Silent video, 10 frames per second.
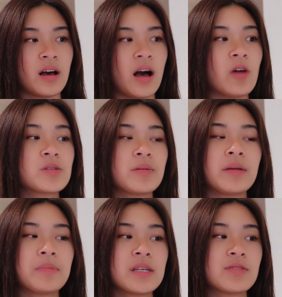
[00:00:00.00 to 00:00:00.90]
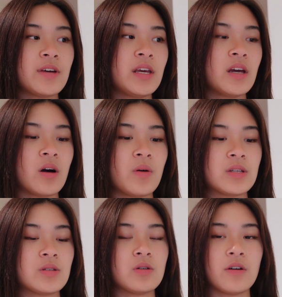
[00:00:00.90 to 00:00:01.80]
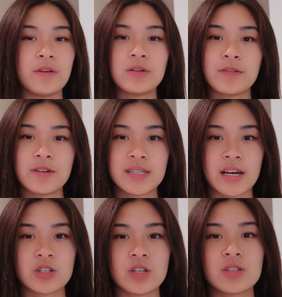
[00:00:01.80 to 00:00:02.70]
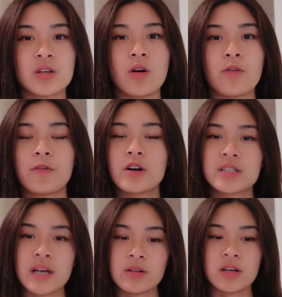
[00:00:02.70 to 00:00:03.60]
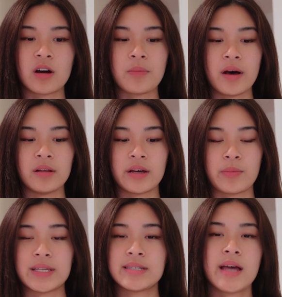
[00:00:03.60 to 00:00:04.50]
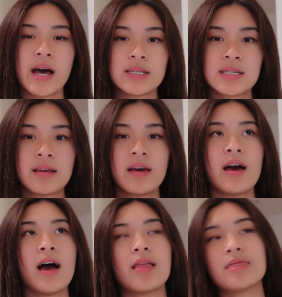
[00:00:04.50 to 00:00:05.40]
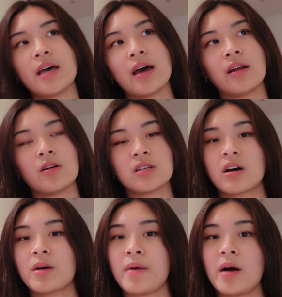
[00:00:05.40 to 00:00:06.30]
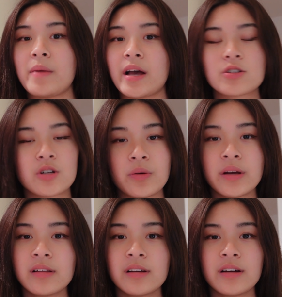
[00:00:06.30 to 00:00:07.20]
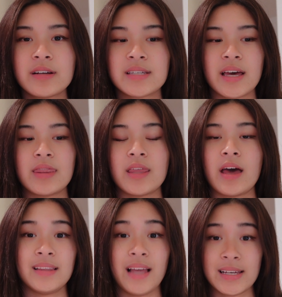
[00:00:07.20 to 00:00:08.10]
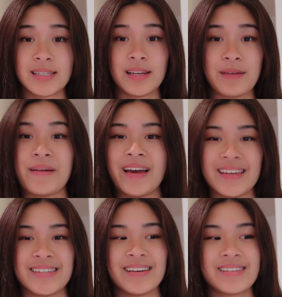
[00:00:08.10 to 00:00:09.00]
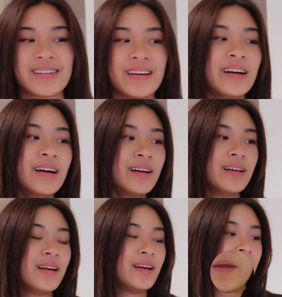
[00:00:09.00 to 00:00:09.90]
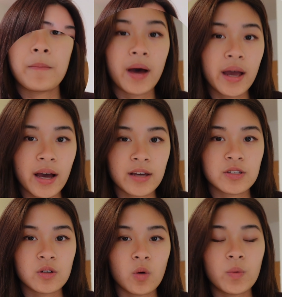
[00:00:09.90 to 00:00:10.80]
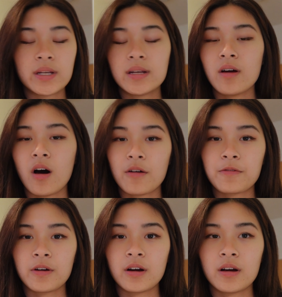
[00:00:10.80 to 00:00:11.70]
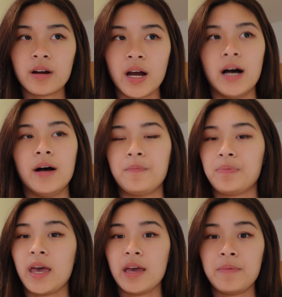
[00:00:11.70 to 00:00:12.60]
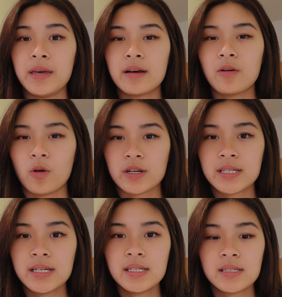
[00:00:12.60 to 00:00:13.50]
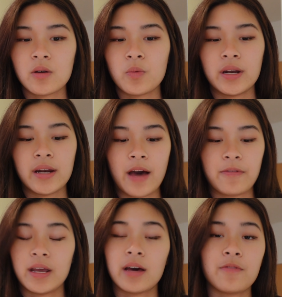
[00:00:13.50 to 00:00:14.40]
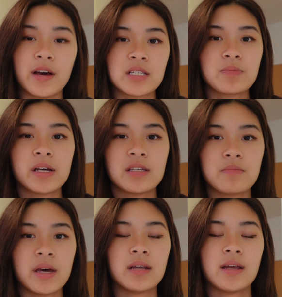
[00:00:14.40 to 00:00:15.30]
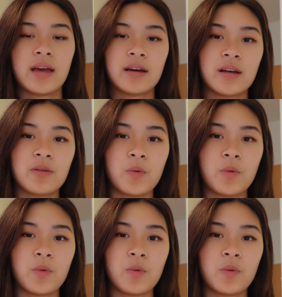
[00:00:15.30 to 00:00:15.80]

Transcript: I'll split up this video into a few different sections. So first I'll talk about my stats, and then I'll talk about my extracurriculars, and then lastly my essays. In my high school, we didn't offer AP courses, so we didn't have any advanced placement, and